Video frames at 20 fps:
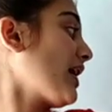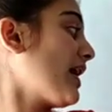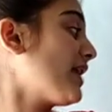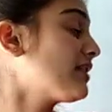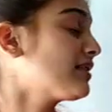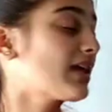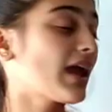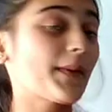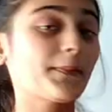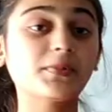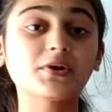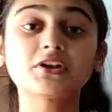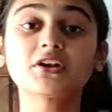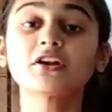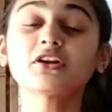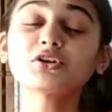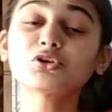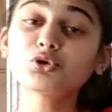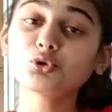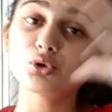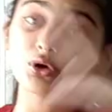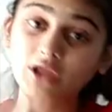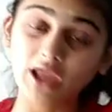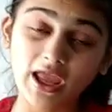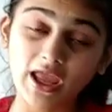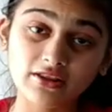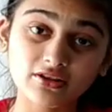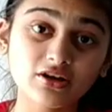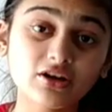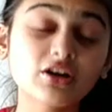and capital
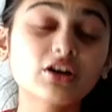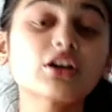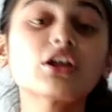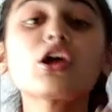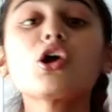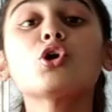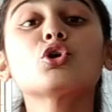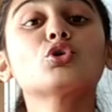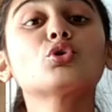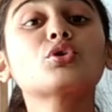together